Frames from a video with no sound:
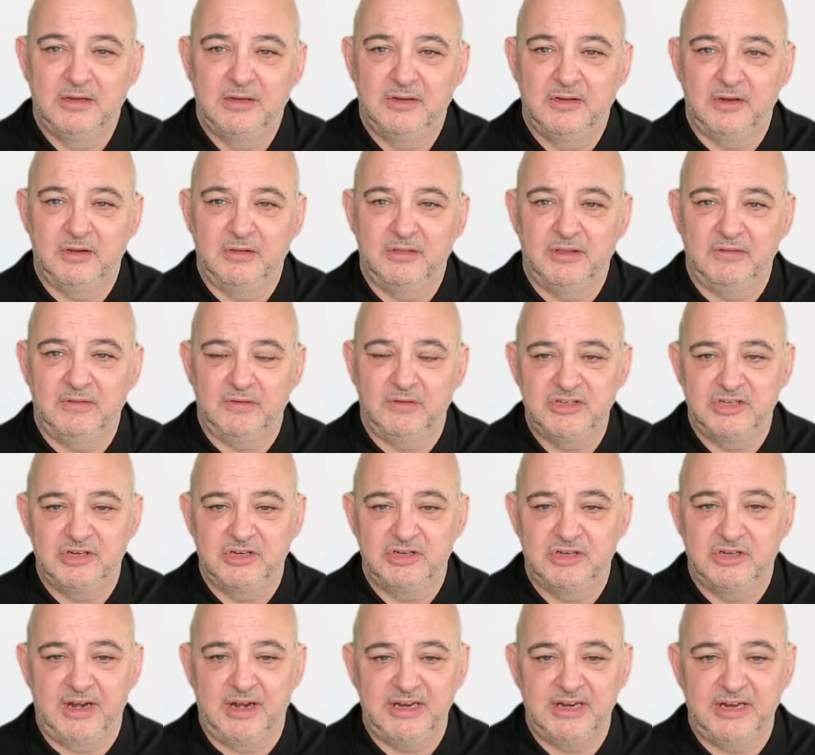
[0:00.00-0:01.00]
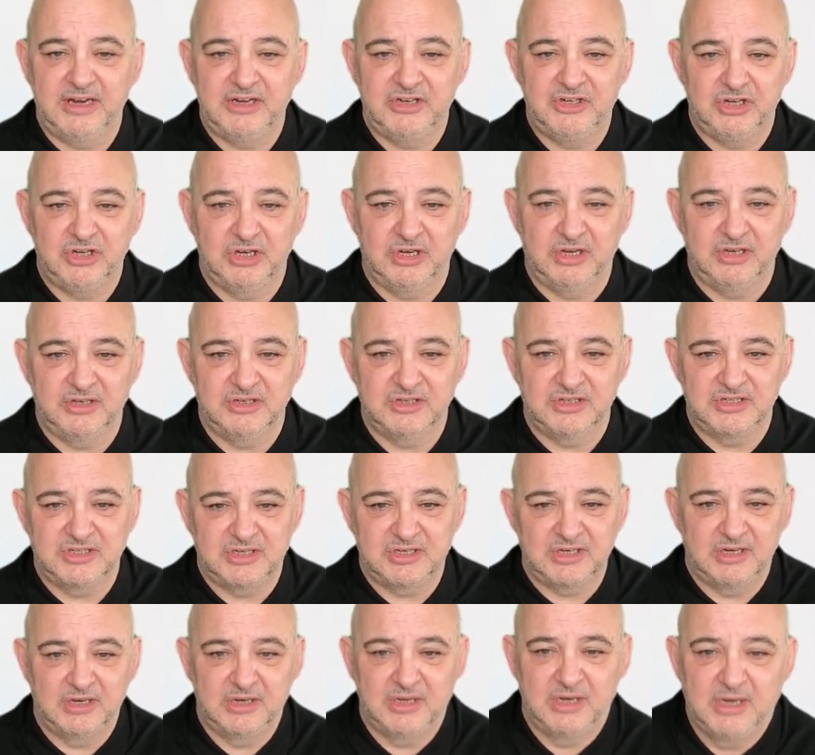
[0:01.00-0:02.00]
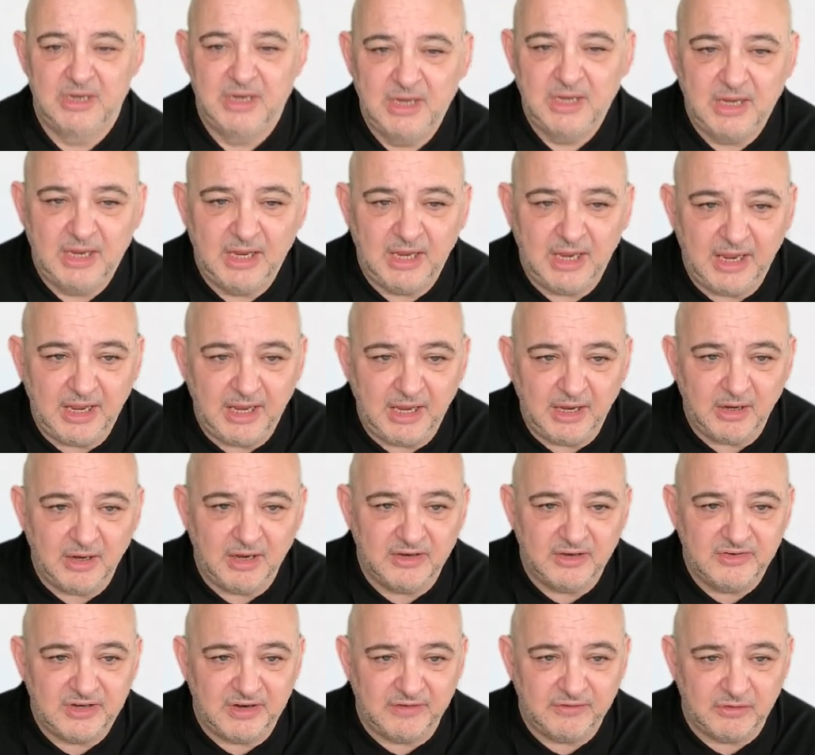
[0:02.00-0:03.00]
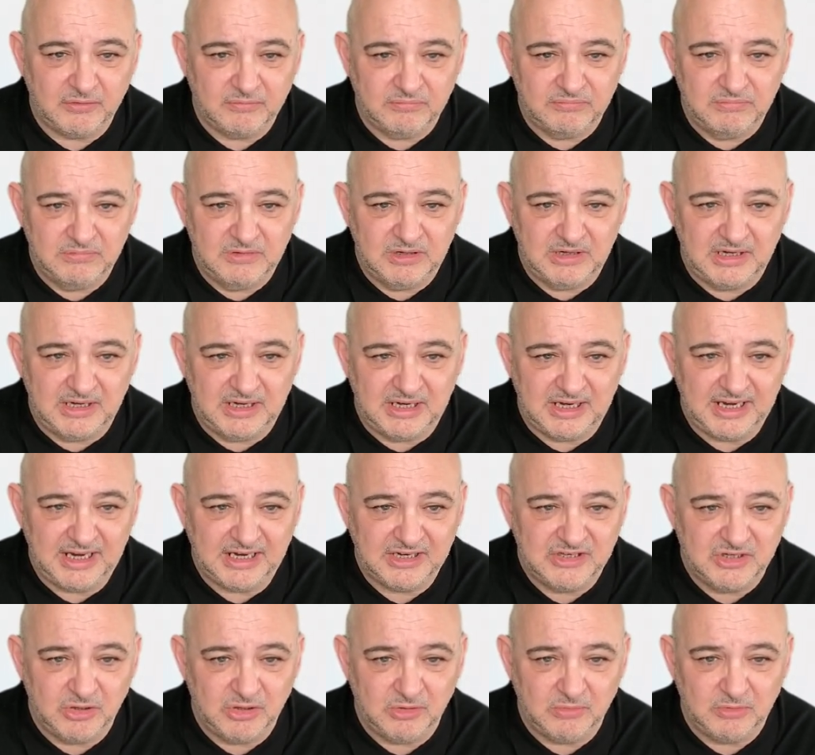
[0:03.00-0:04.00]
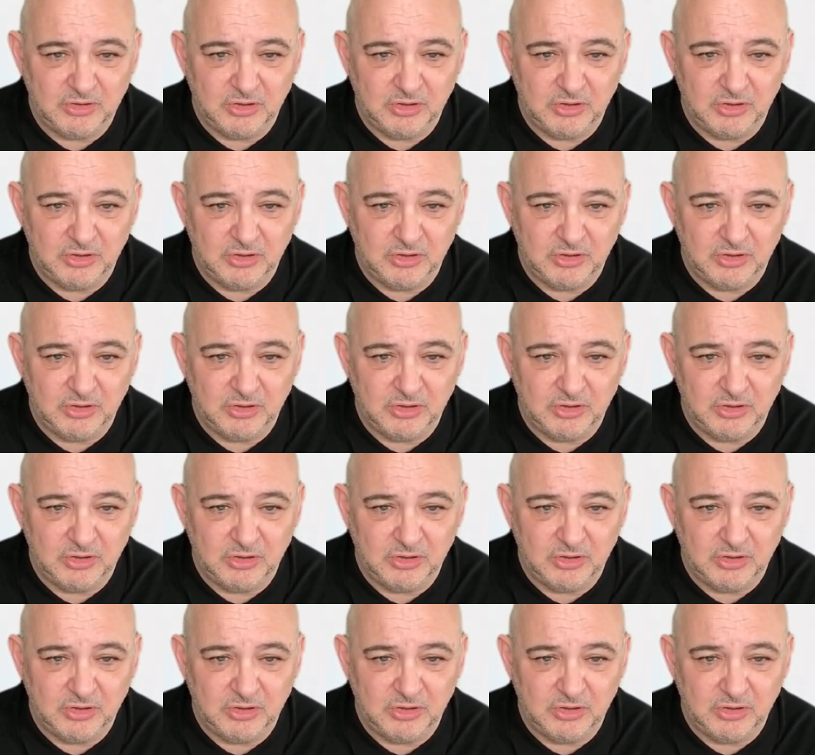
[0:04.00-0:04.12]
So they've got integrations. So I've connected up